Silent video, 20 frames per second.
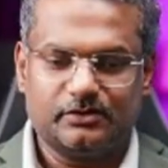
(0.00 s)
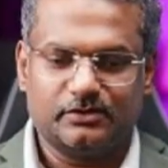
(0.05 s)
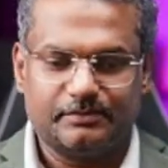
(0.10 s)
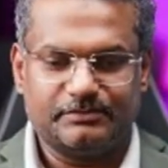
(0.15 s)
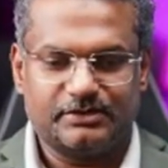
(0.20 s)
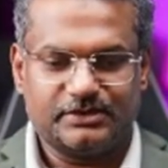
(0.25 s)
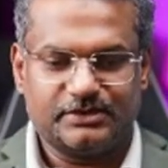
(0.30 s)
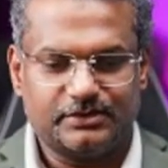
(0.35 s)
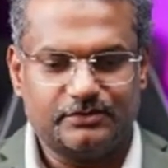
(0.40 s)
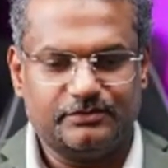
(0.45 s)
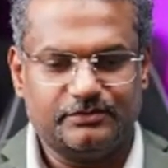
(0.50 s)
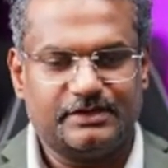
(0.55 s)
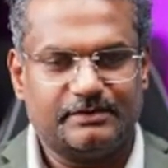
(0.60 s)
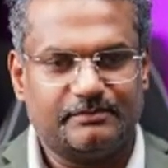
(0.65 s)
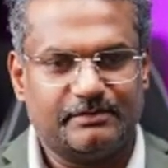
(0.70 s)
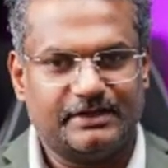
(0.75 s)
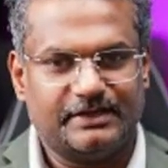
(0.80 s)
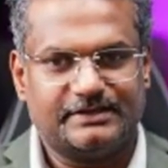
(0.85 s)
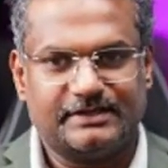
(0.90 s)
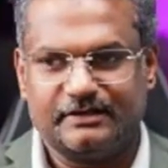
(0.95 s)
So I'm just
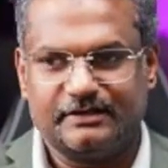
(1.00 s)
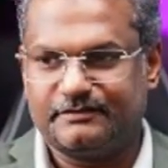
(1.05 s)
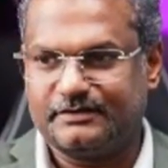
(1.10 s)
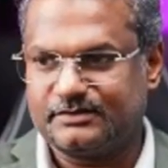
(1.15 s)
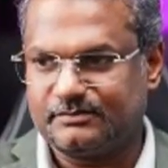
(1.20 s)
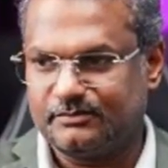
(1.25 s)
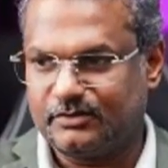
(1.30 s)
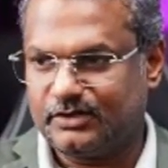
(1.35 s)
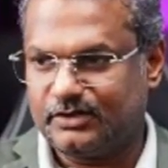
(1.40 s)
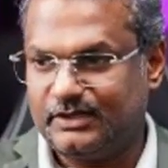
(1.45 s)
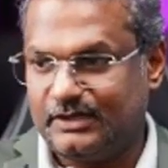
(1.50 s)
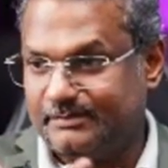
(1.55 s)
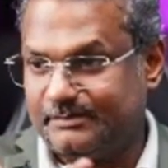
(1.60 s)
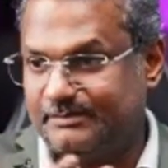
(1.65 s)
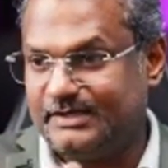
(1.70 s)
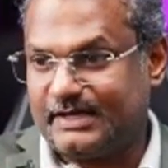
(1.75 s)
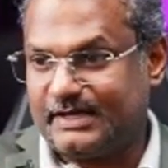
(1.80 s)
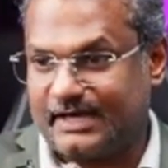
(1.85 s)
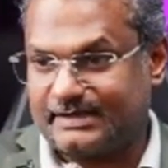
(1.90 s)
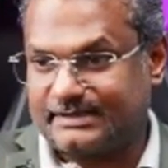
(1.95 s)
using myself as a model.
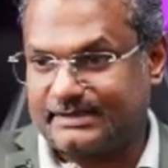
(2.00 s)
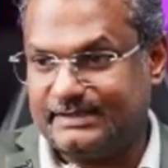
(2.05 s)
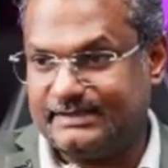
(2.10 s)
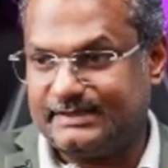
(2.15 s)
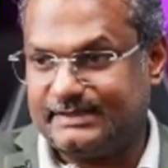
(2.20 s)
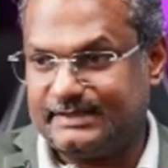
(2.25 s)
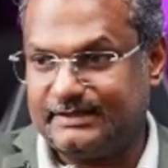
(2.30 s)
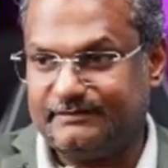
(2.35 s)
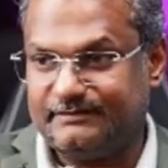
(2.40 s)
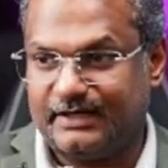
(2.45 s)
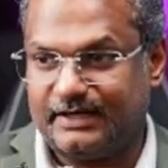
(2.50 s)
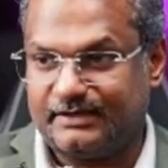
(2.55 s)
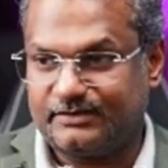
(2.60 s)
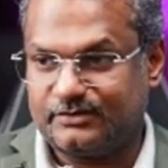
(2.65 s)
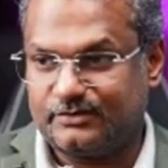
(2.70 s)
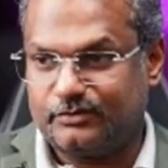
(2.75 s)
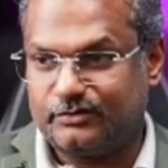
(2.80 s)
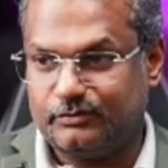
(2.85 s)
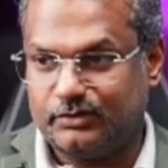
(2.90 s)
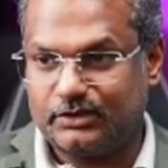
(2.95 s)
Let me actually see if
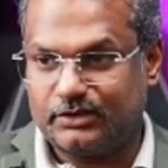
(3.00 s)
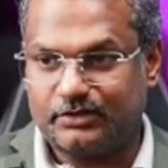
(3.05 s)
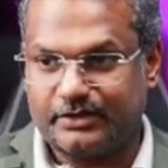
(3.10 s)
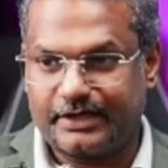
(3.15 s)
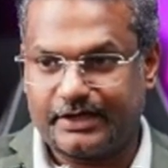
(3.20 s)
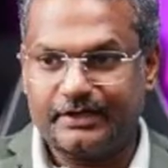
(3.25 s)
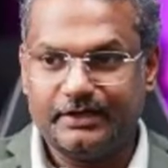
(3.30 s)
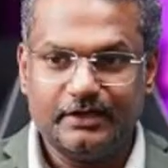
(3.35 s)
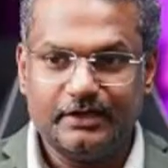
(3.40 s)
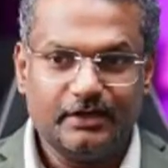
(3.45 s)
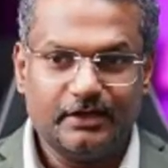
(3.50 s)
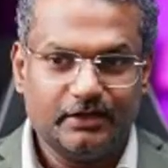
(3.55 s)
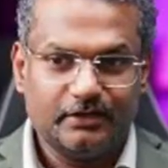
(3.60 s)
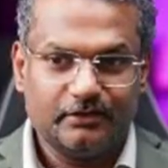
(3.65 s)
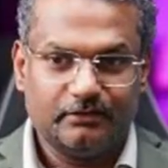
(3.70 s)
that is going to work. Okay.